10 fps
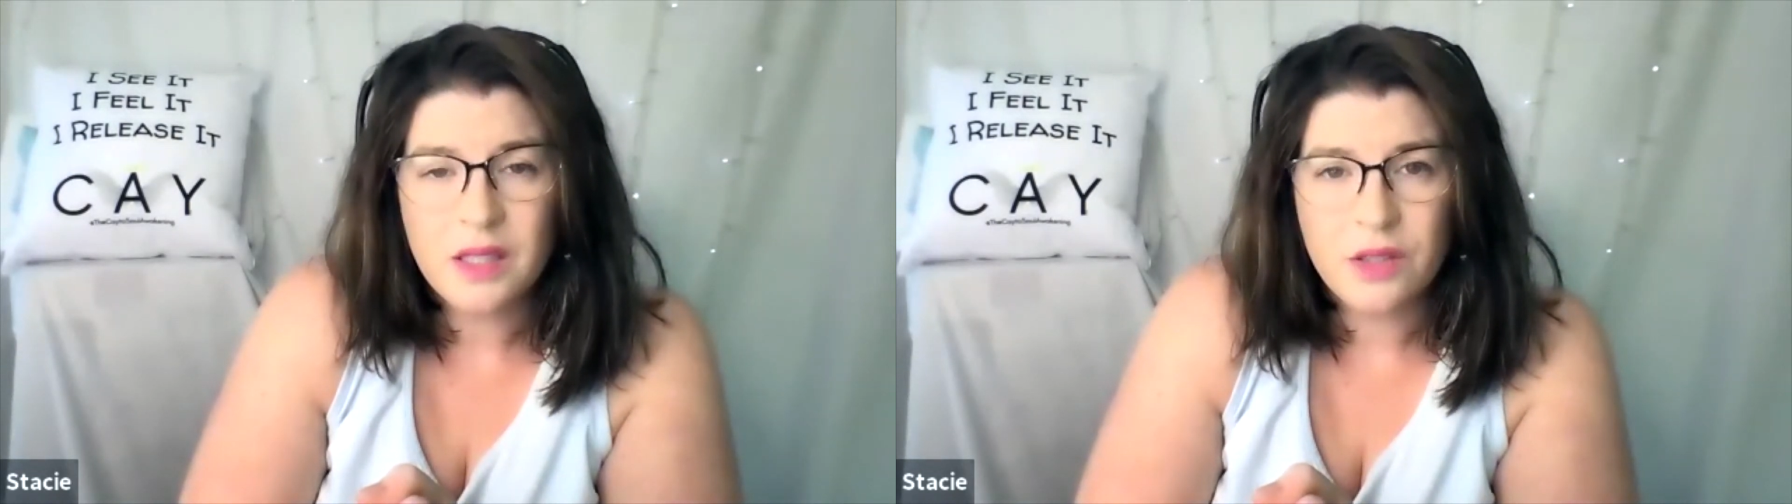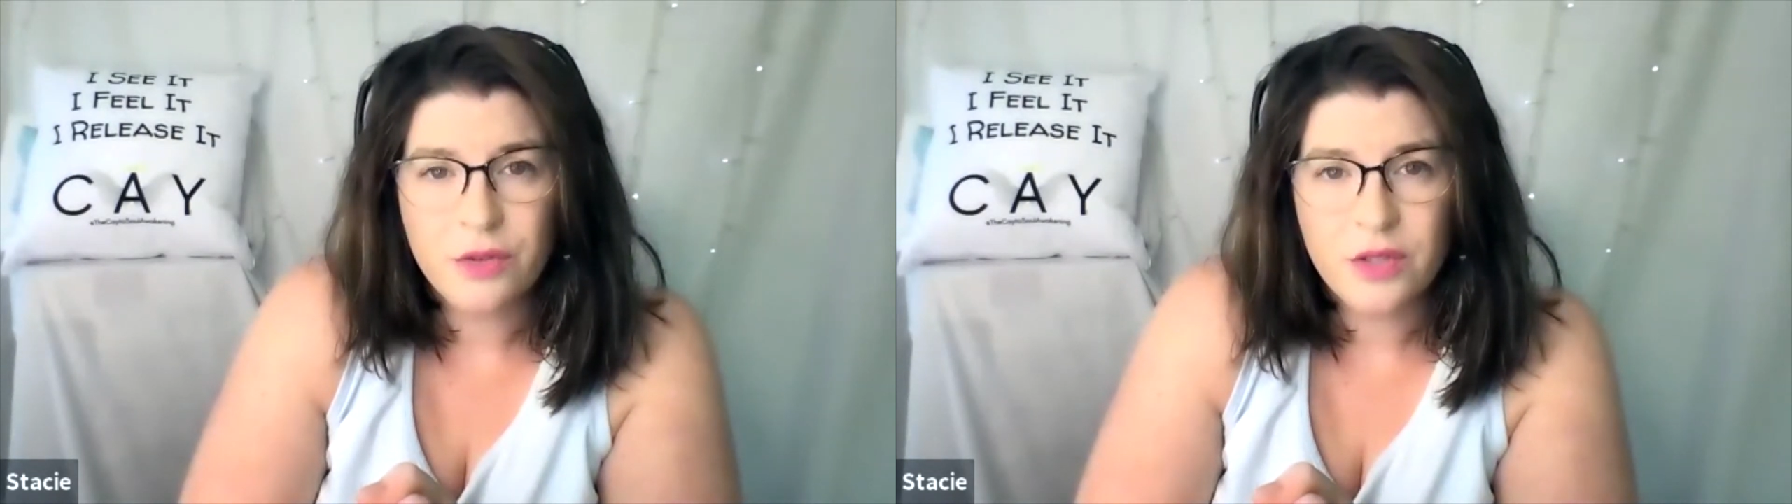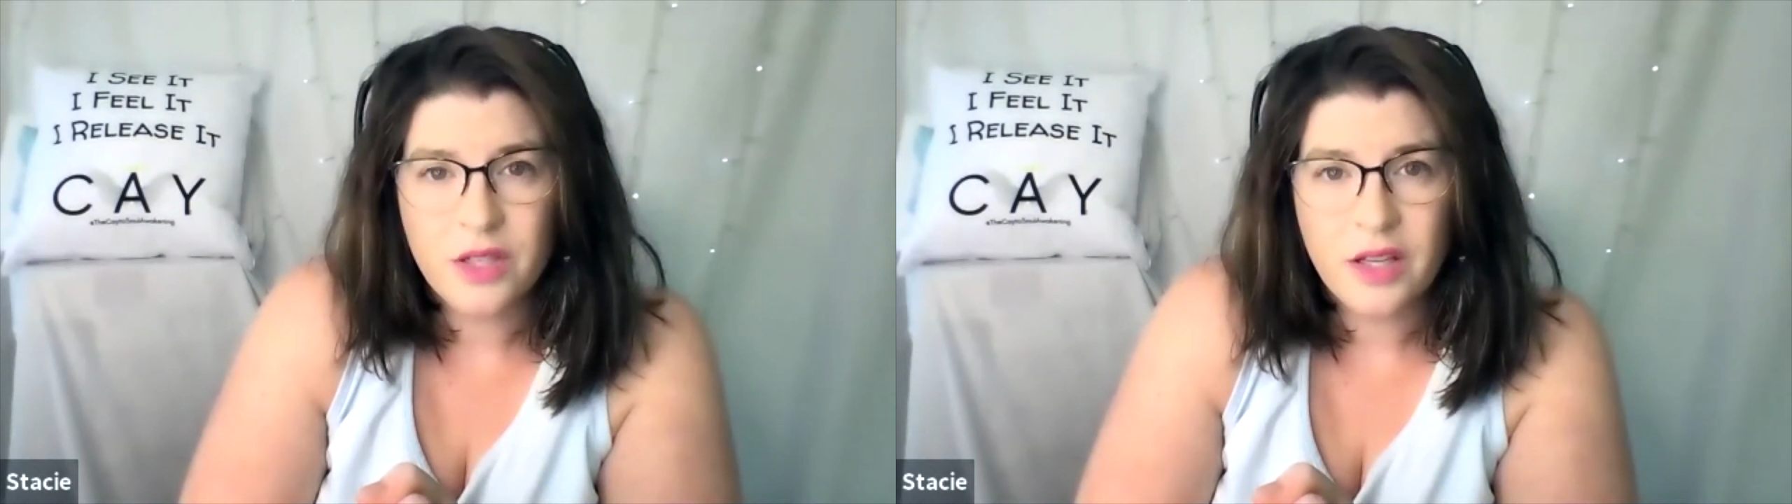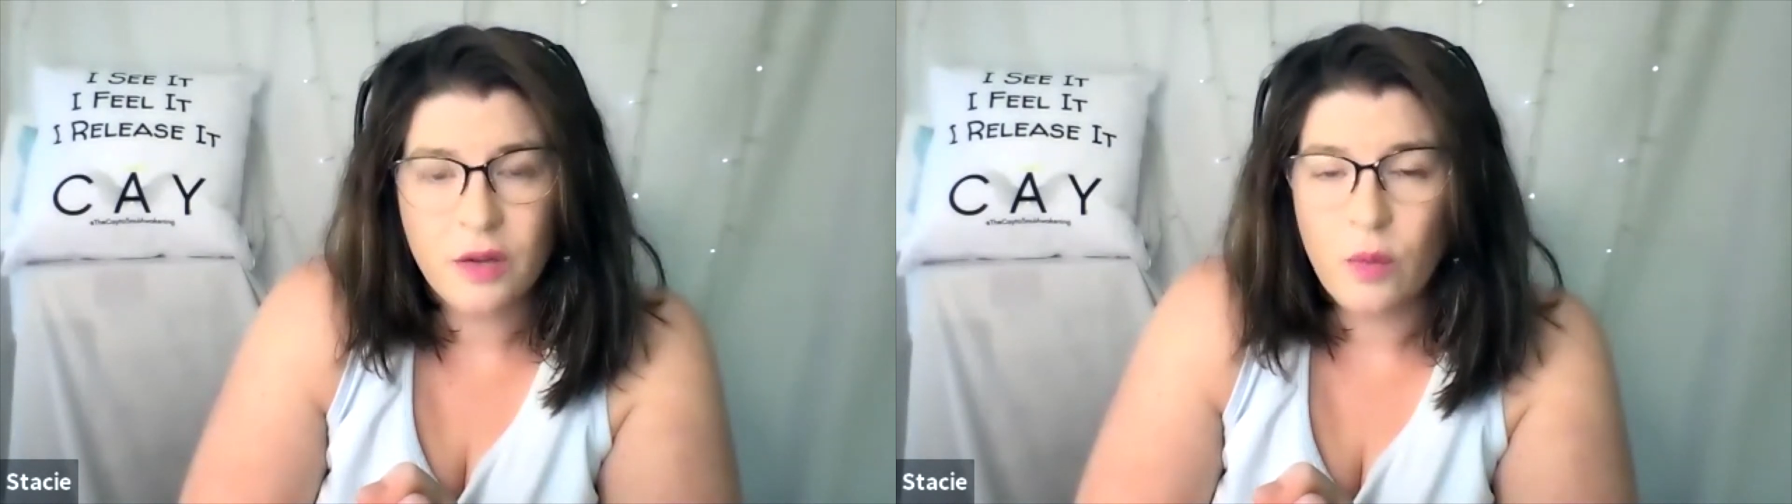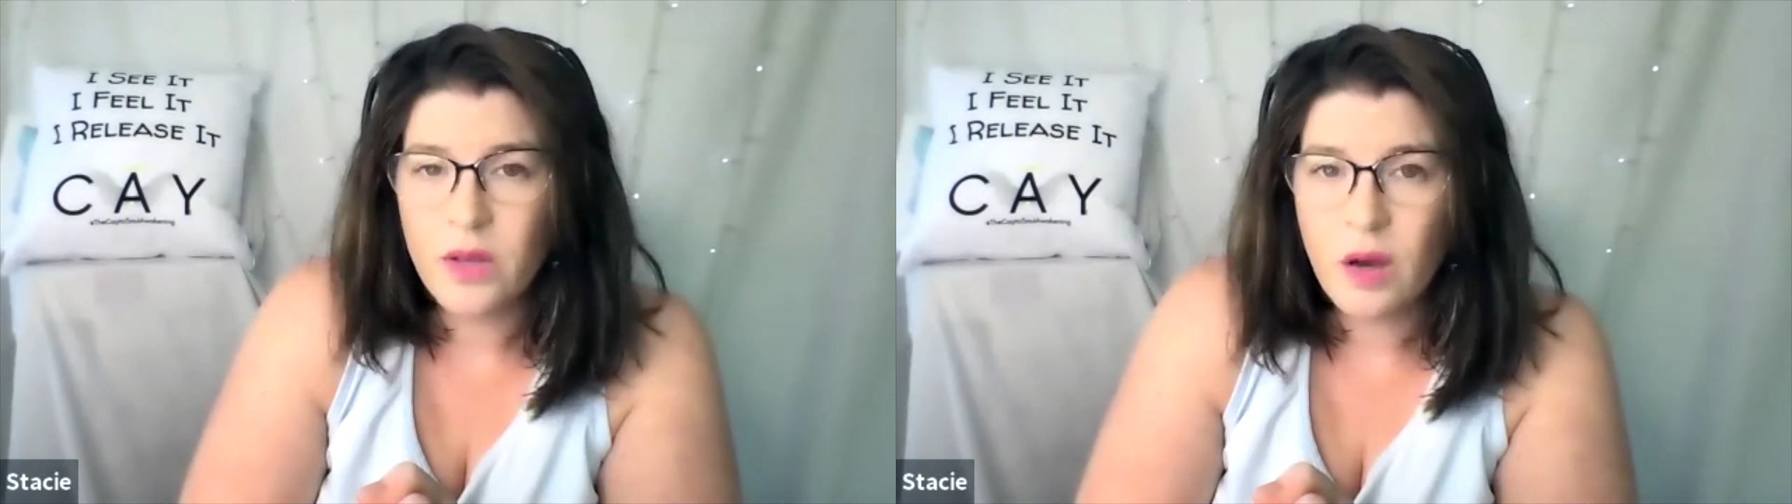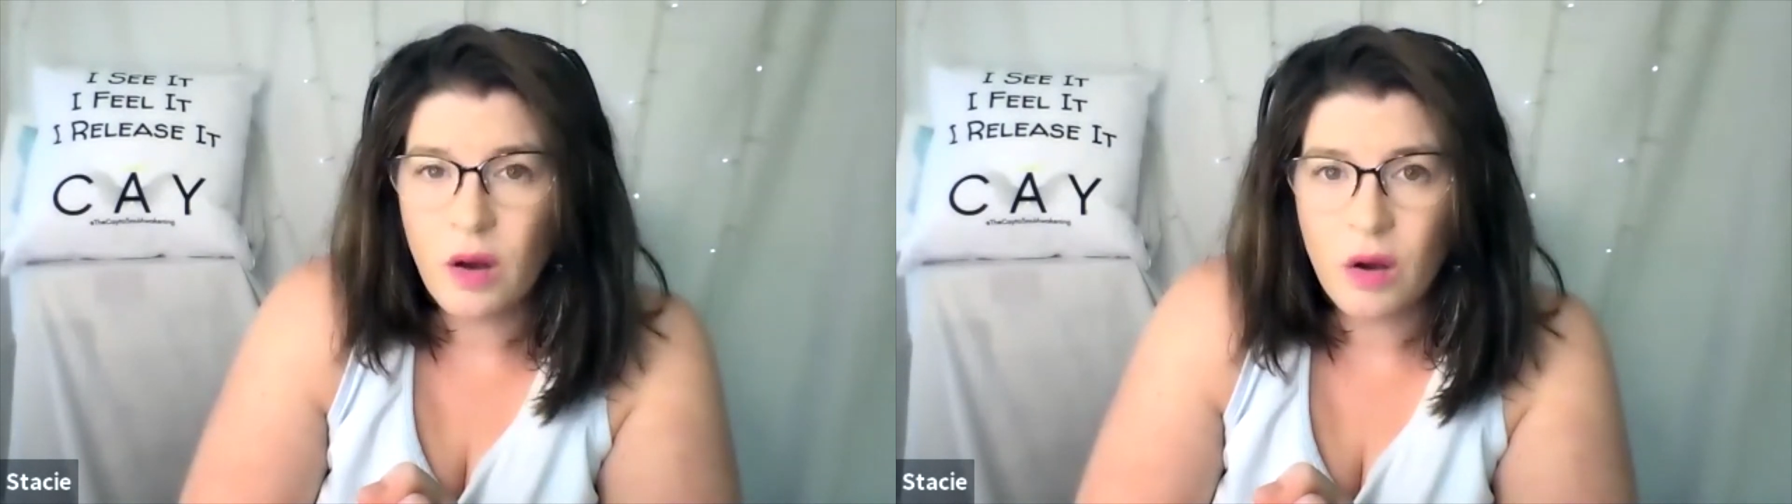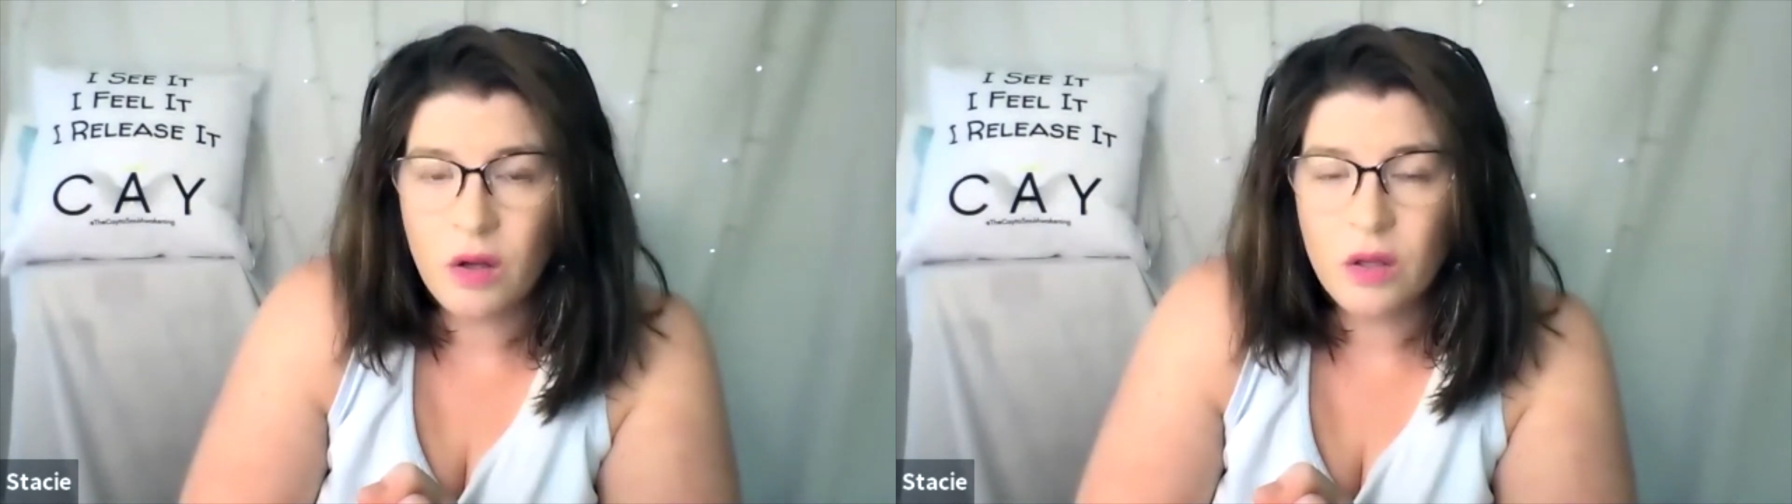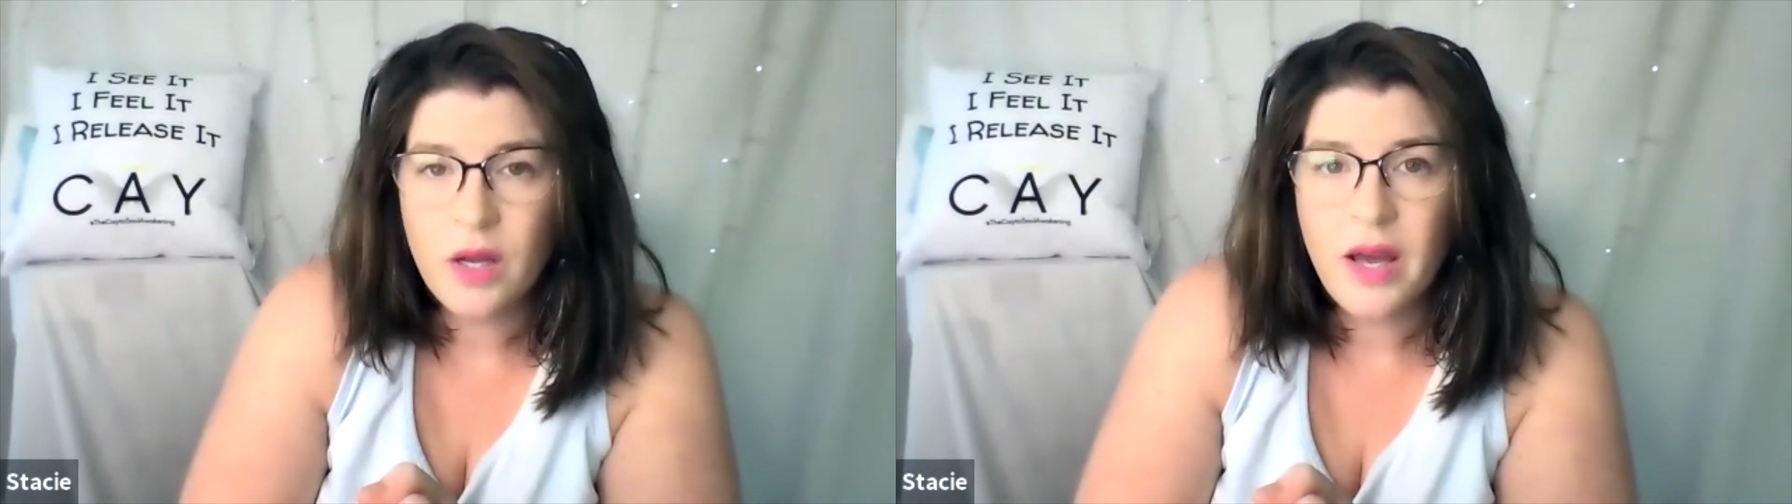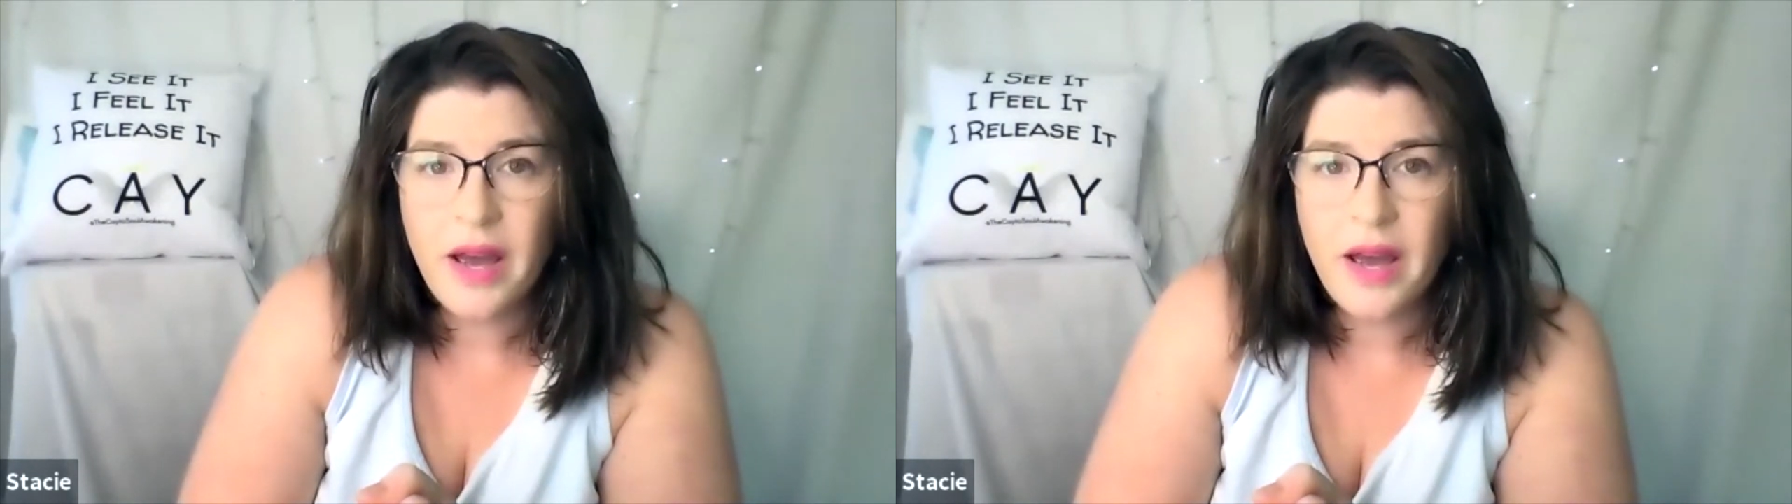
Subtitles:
understand that we all